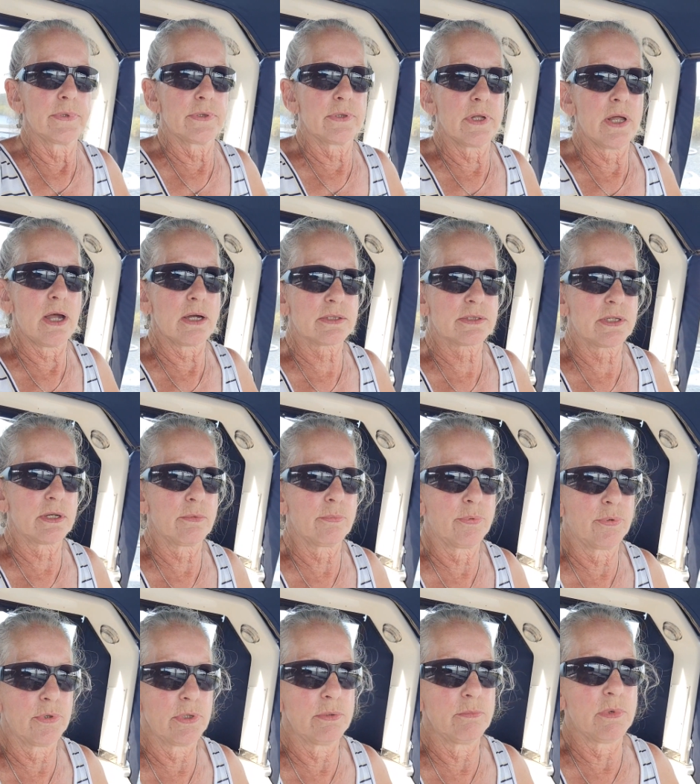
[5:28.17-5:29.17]
the locks are
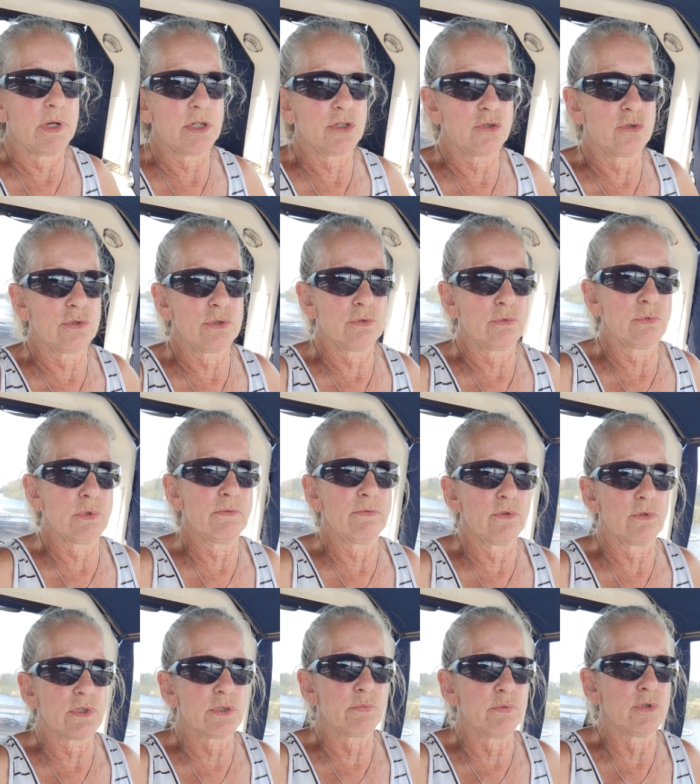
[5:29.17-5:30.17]
pretty much, or the
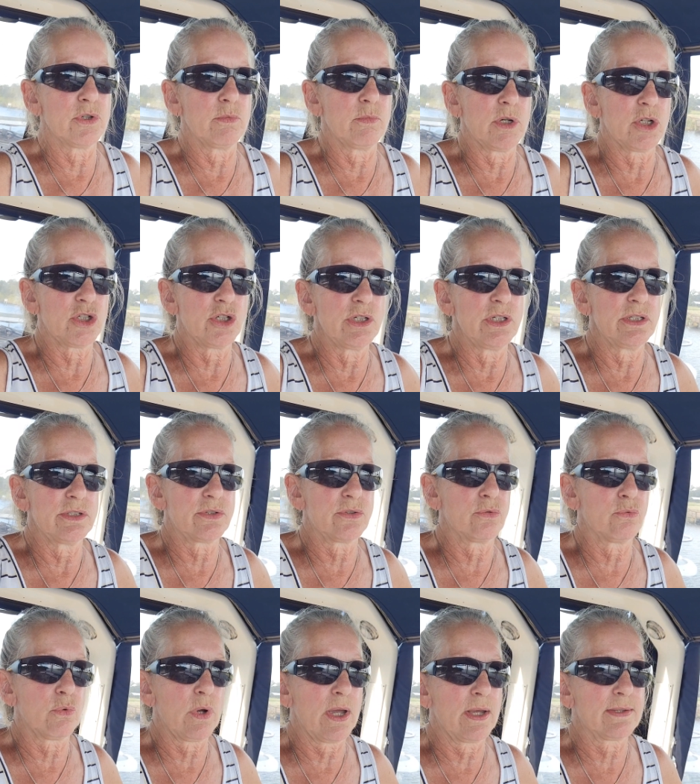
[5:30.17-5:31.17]
river is pretty much east to
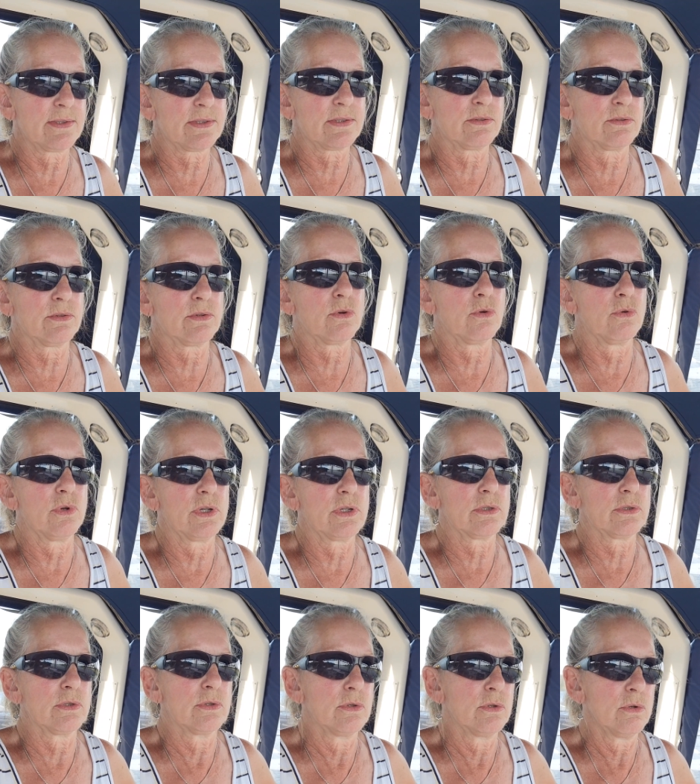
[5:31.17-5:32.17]
west or going
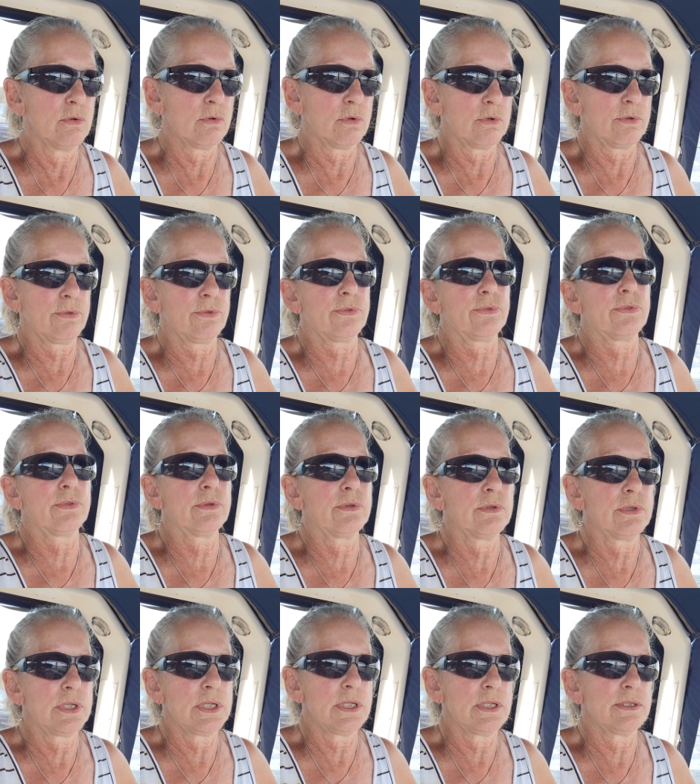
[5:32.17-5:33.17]
north
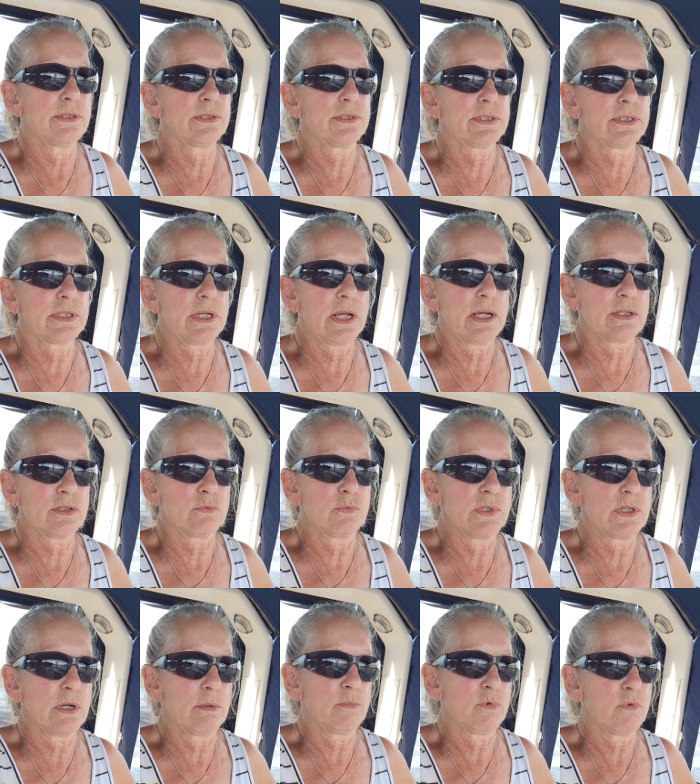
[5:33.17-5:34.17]
east as we
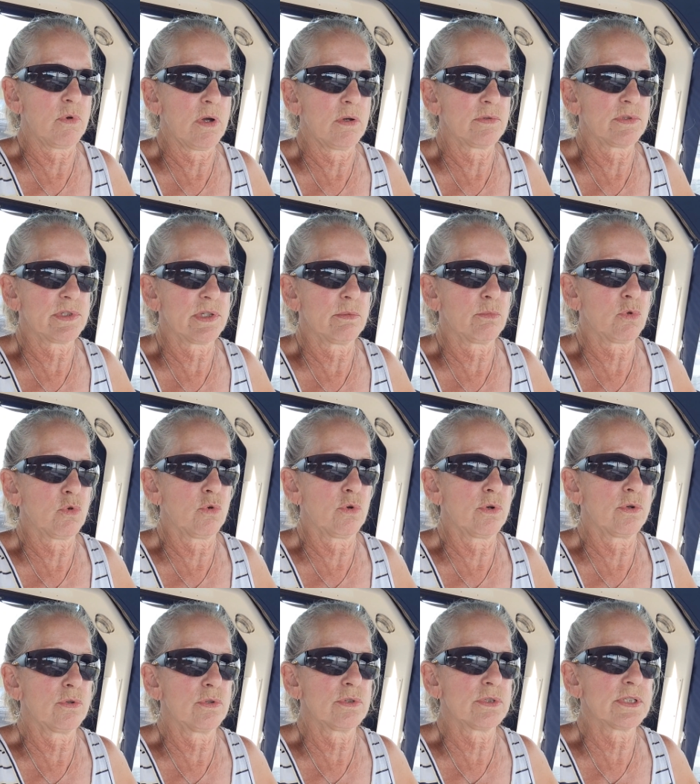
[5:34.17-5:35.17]
come around some
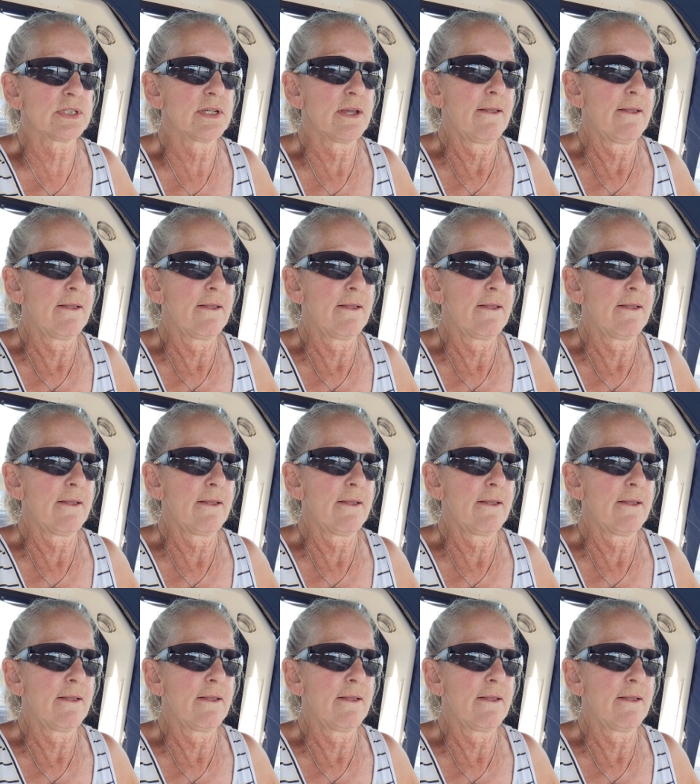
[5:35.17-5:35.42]
corners.